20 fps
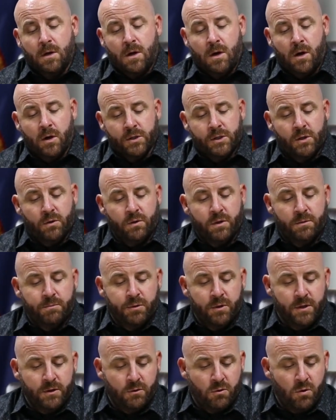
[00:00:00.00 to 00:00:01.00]
Also in the
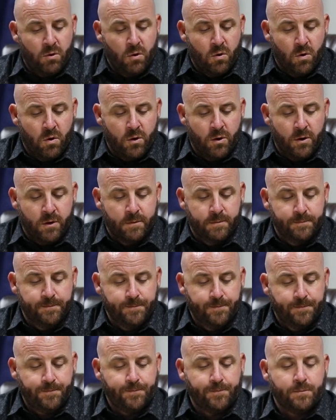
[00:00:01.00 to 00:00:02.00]
political corner,
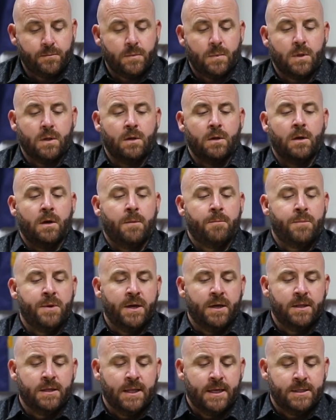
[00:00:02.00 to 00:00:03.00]

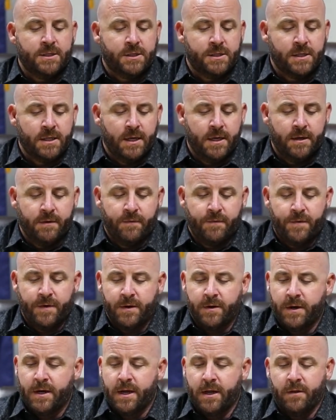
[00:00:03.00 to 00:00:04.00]
here
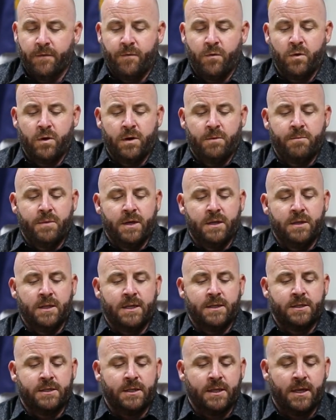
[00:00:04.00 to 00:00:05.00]
in California, a big
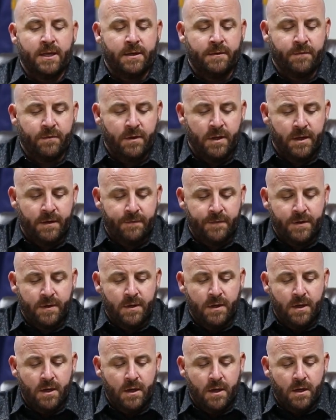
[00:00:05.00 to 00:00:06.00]
legislative lift
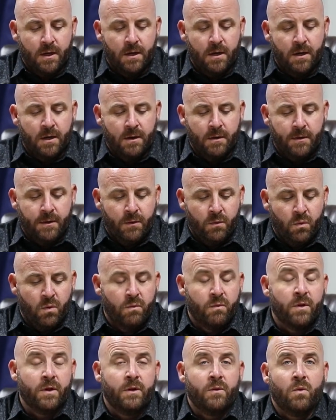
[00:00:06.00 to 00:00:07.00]
that we're
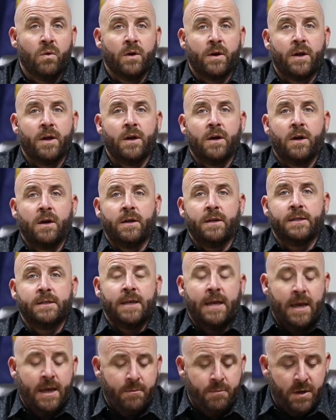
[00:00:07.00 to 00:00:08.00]
really working on
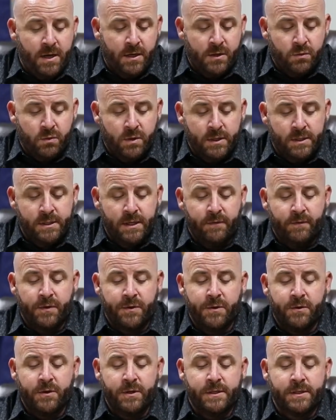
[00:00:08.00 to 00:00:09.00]
is AB
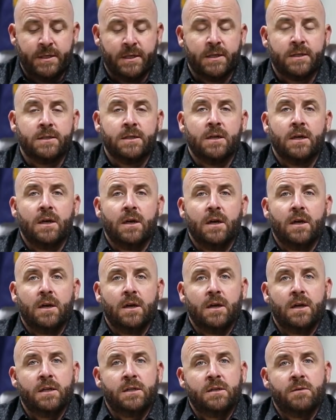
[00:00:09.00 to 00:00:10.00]
2736.
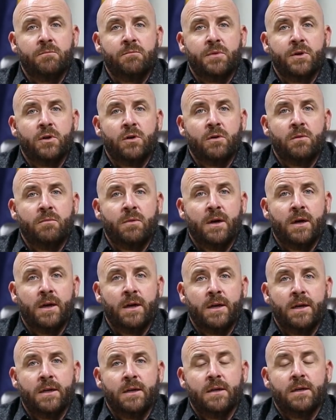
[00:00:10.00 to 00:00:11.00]
It's a bill
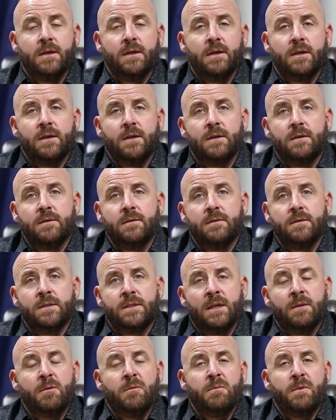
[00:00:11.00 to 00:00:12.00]
by
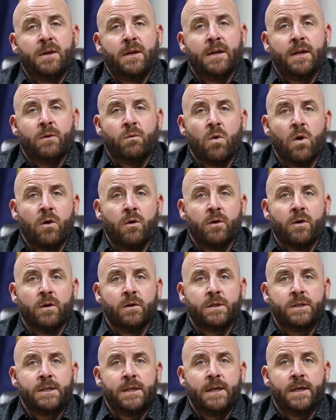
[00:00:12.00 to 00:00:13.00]
Assemblyman Eduardo
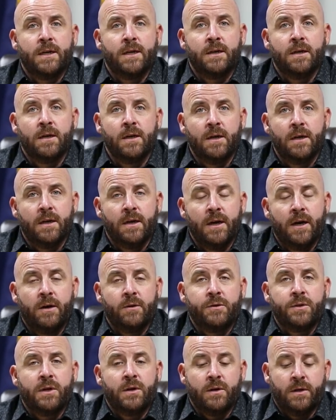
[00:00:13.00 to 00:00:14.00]
Garcia
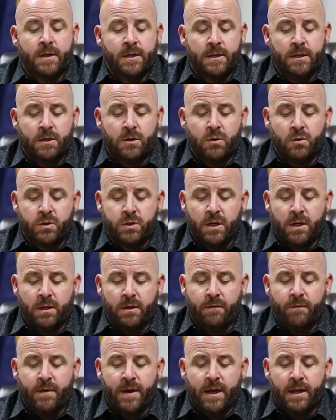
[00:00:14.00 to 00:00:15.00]
out there in the
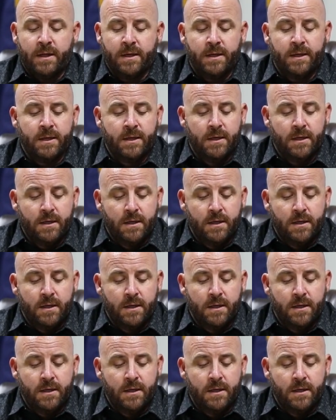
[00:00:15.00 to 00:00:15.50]
Coachella Valley.